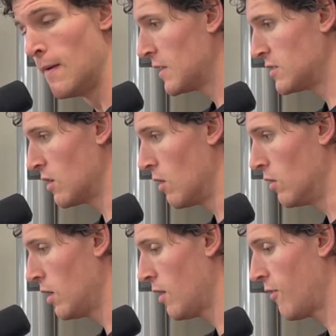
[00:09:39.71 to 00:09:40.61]
So
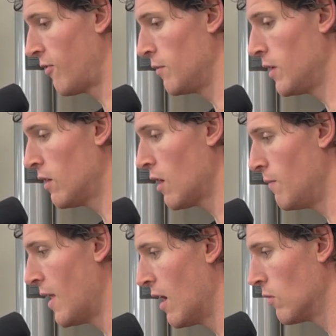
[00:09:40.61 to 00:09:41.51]
from here, I'm
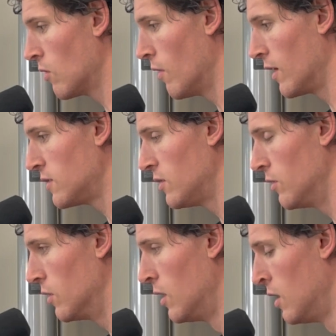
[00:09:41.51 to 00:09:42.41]
now going to